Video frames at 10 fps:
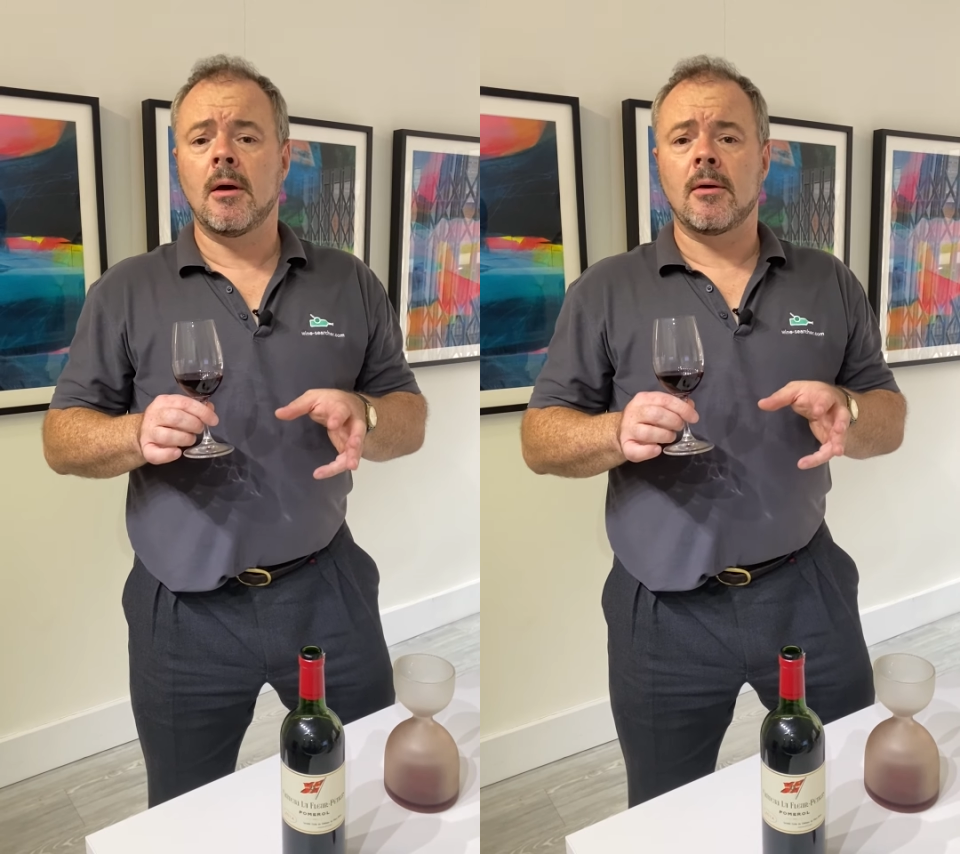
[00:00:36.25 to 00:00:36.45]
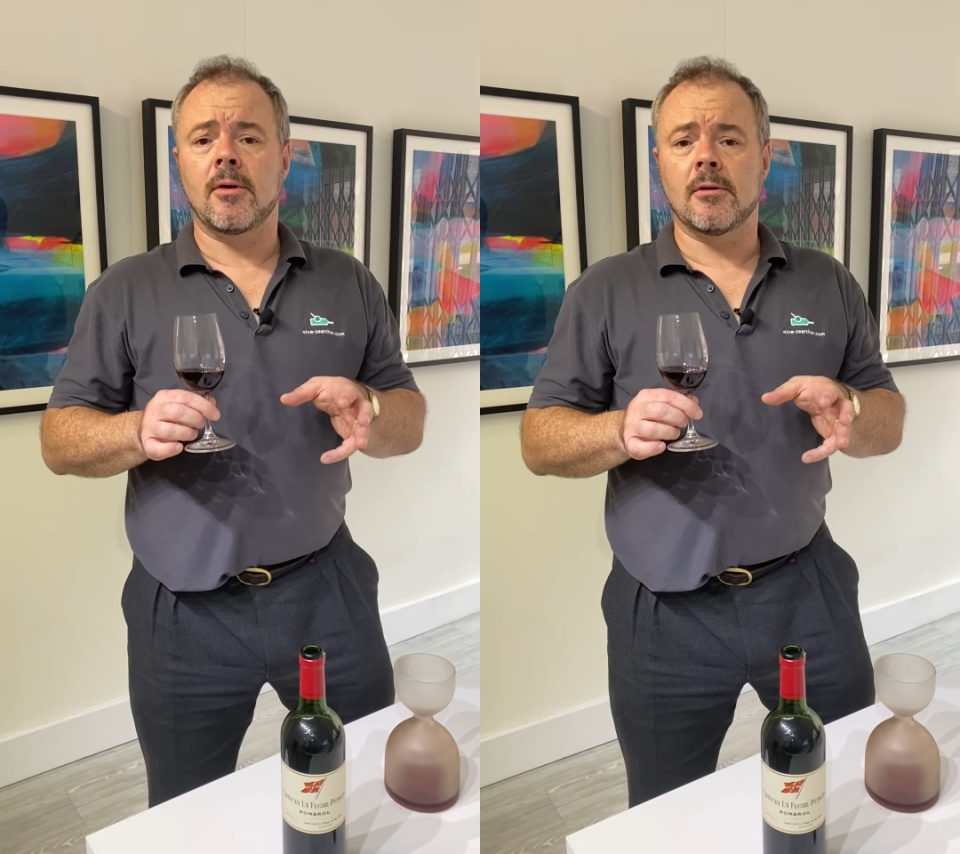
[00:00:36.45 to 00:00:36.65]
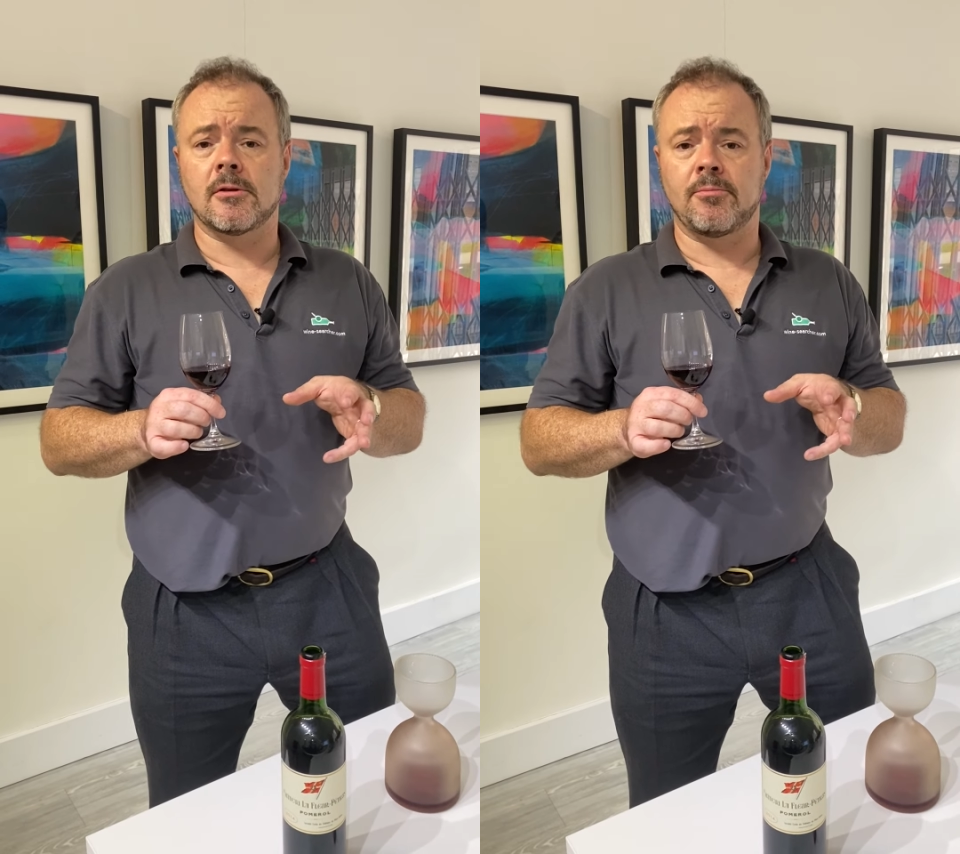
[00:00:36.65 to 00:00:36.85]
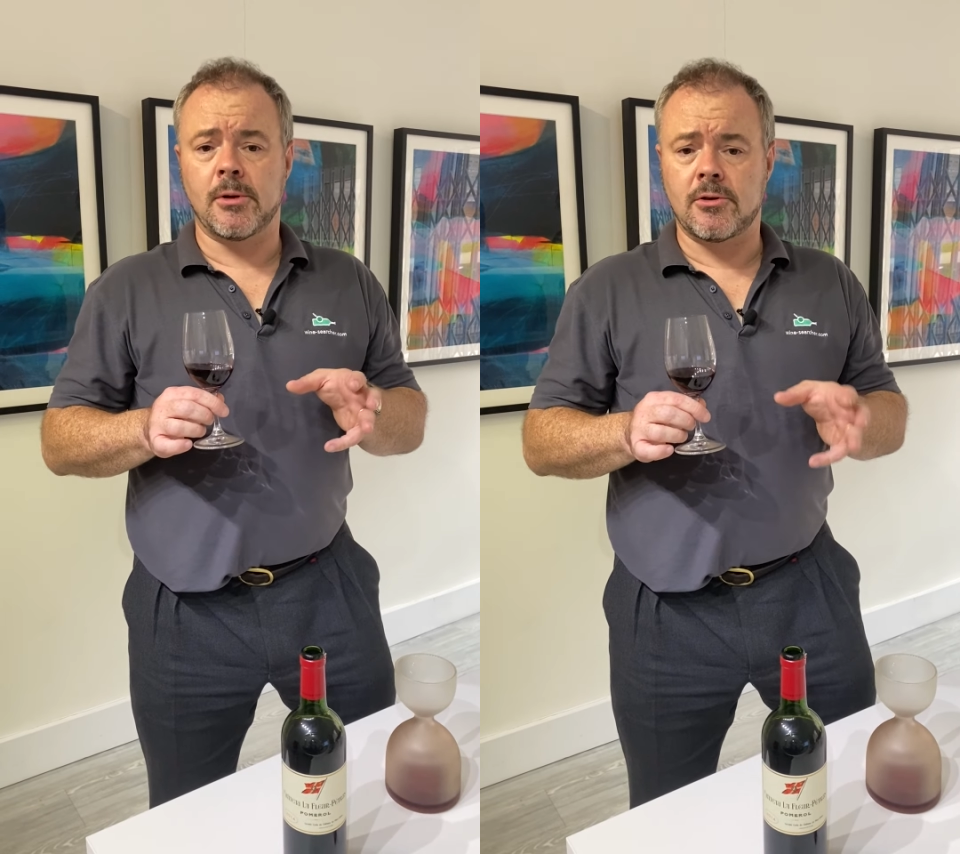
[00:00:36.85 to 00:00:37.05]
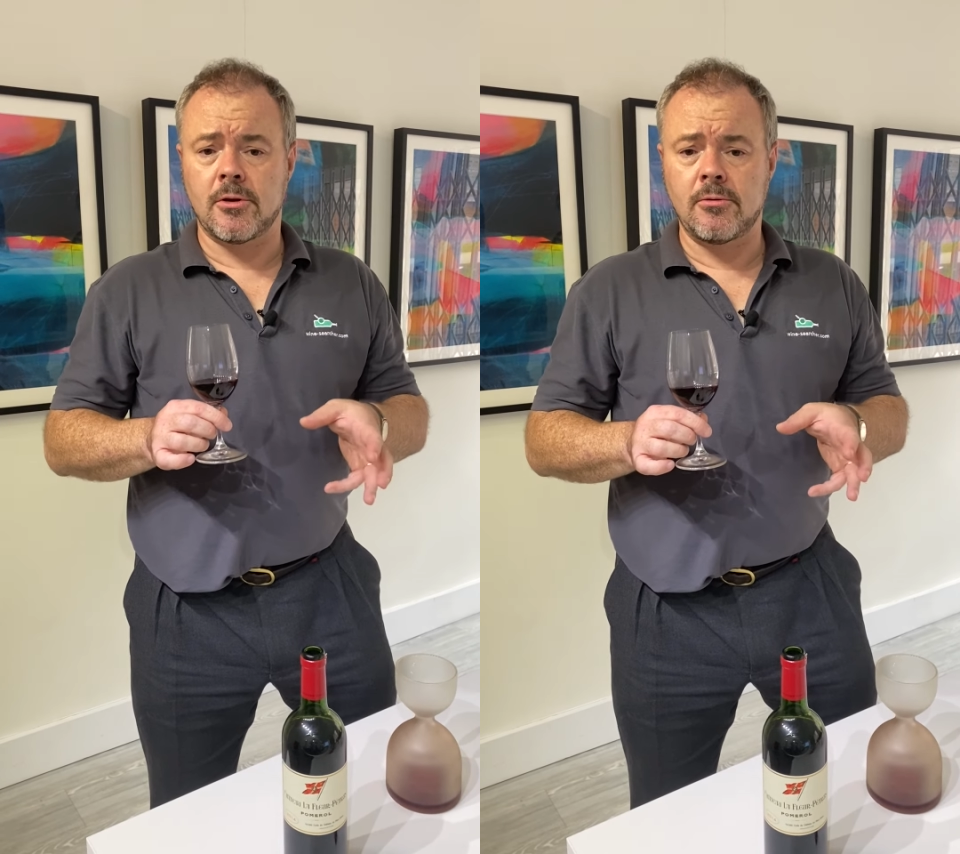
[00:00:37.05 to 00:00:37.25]
those of
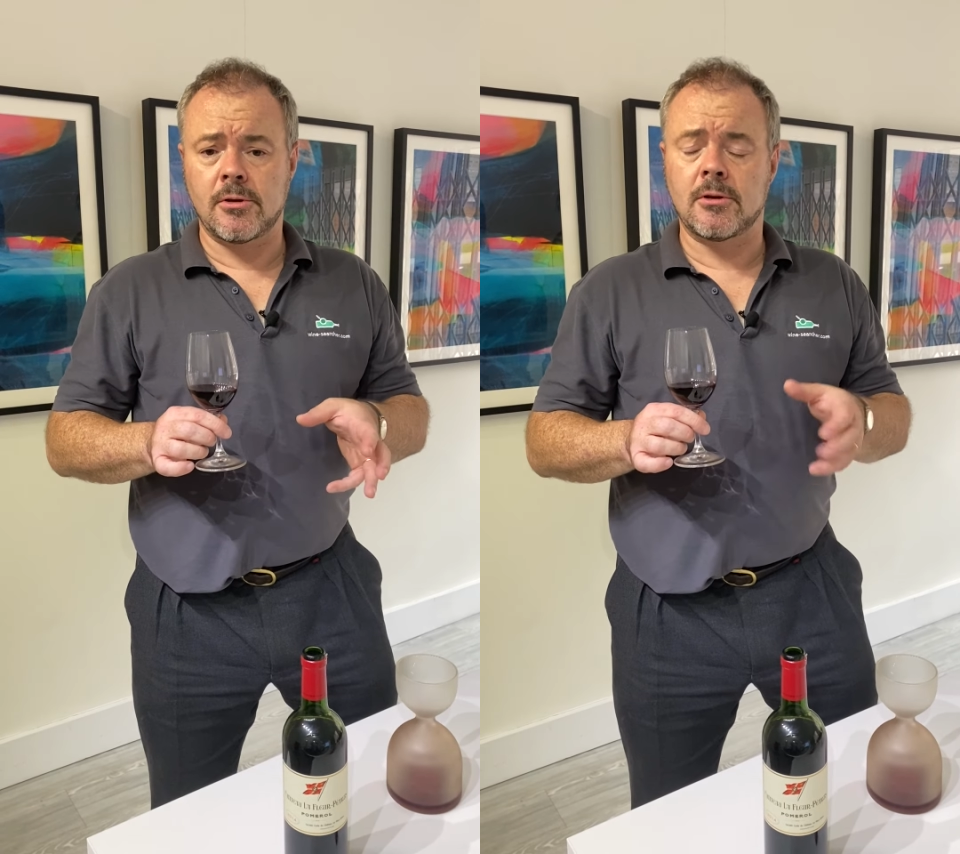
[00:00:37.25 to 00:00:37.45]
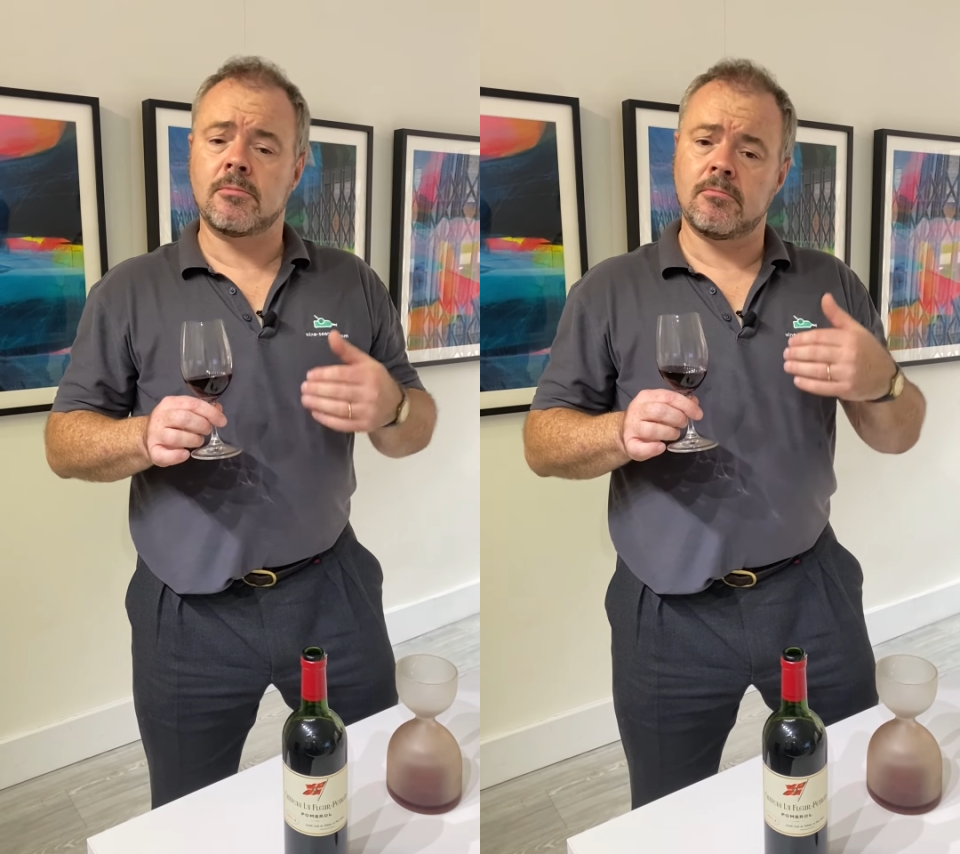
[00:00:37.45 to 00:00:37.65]
Petrus,